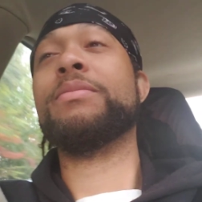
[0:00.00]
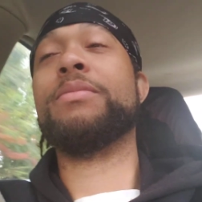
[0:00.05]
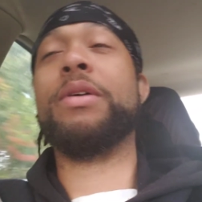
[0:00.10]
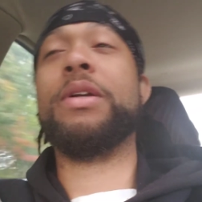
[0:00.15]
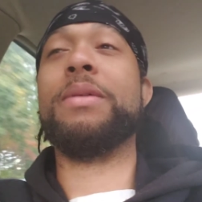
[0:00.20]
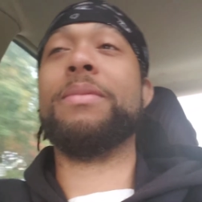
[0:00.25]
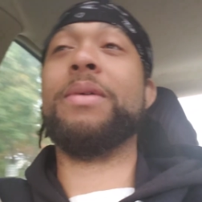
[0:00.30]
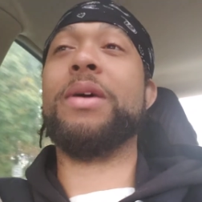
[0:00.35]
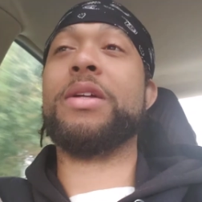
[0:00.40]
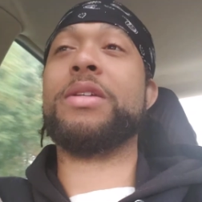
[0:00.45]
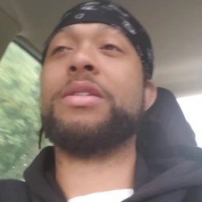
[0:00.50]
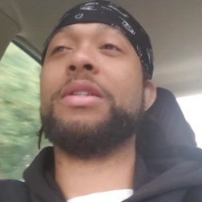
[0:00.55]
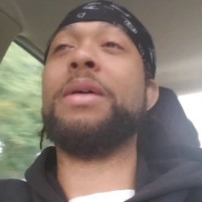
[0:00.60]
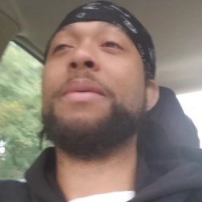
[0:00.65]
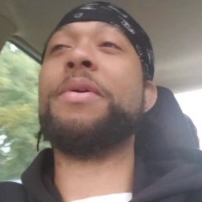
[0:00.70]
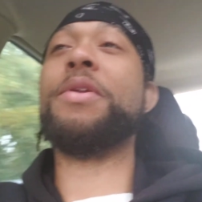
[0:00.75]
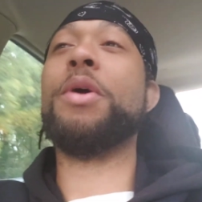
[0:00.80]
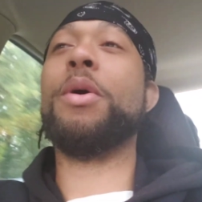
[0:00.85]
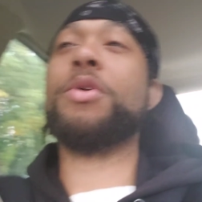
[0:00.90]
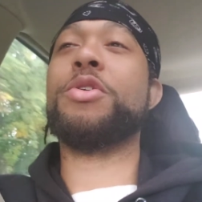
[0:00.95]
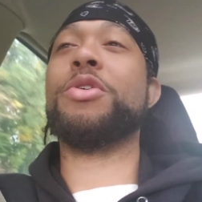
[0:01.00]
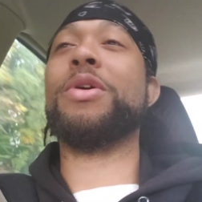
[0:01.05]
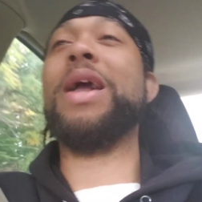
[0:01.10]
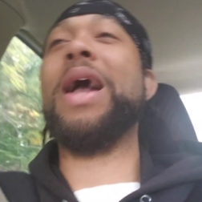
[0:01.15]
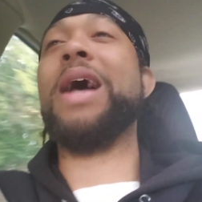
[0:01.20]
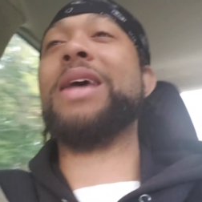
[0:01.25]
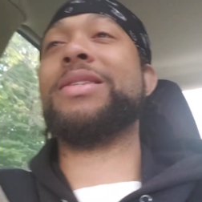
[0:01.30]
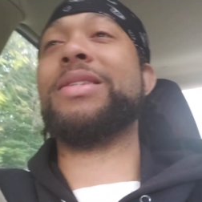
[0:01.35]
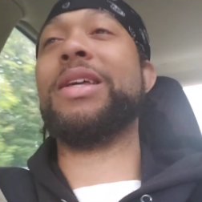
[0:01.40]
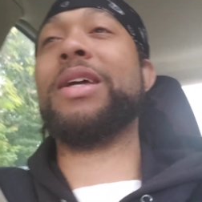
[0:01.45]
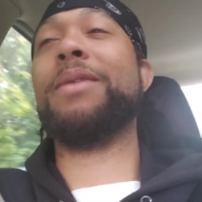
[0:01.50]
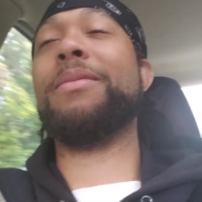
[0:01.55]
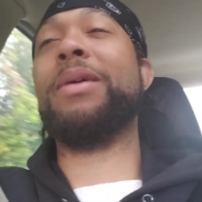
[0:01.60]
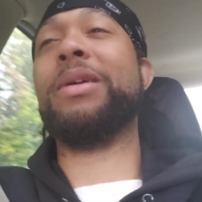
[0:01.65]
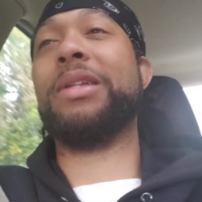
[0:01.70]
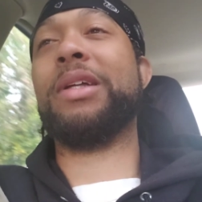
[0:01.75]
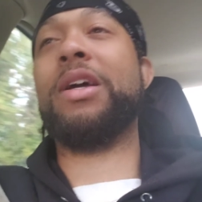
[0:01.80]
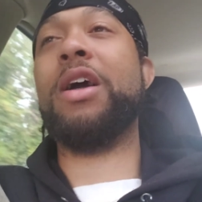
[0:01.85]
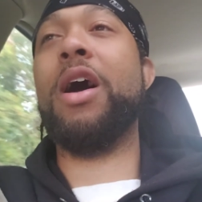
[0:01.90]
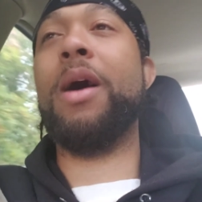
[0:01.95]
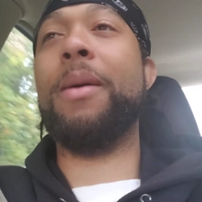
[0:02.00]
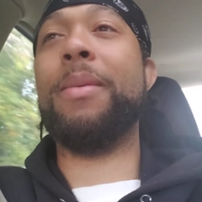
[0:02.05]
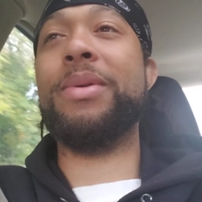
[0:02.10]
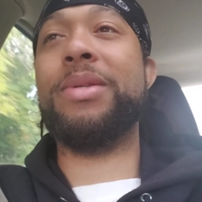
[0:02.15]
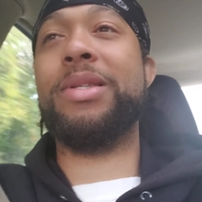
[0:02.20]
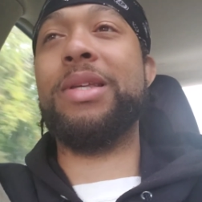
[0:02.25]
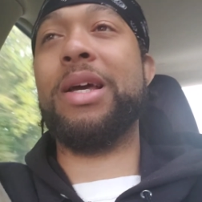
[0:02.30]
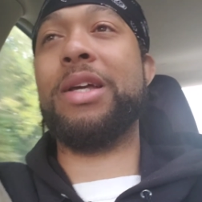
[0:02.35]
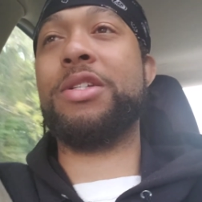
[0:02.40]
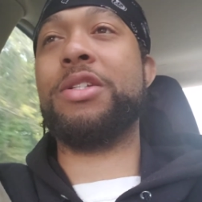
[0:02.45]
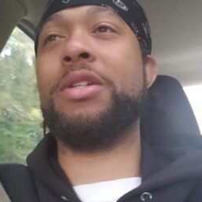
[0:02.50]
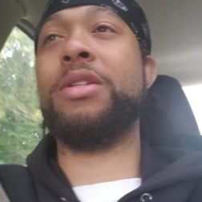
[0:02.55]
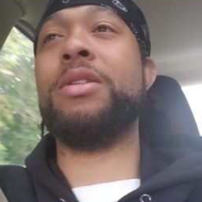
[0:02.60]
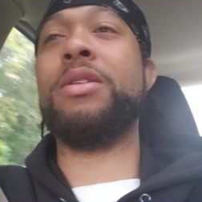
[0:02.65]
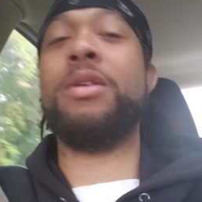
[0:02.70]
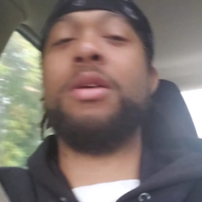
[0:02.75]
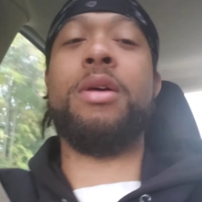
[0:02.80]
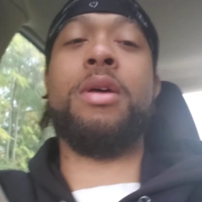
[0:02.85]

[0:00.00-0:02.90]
Pretty much. Let me know what you guys think about the comment section.